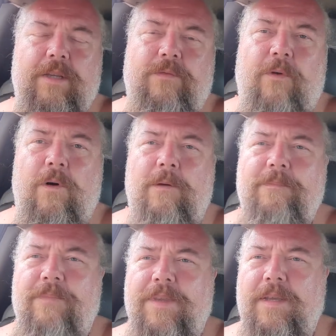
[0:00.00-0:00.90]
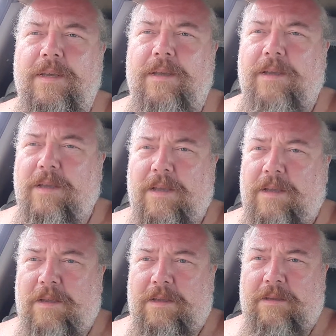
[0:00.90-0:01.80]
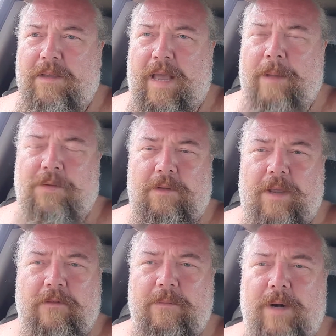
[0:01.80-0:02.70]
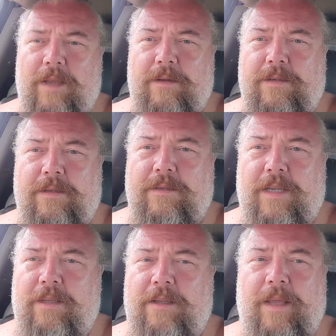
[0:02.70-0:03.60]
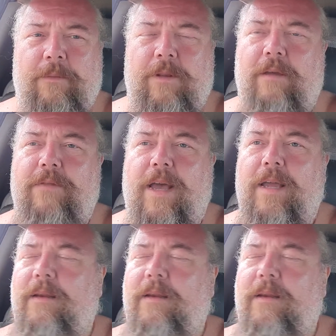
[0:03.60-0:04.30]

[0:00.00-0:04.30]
for them. Absolutely everybody has said that they would love that.